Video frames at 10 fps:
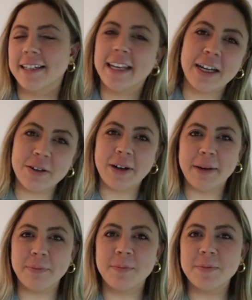And now
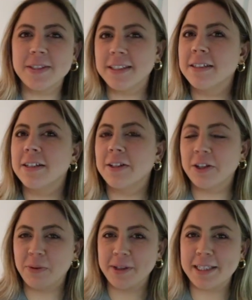I'm still a
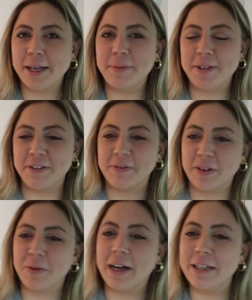little bit tipsy from
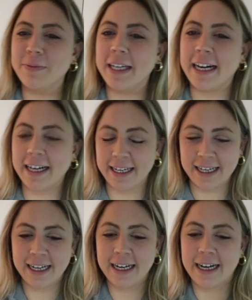the wine we had
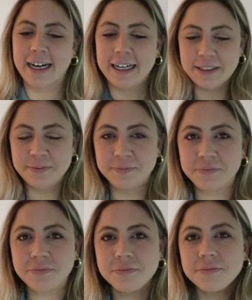
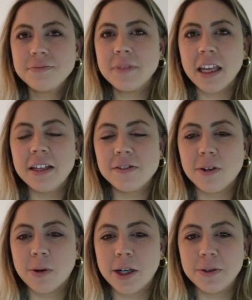um, in
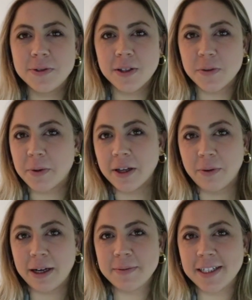Soho, so that's probably
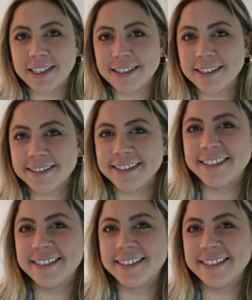why I'm saying this.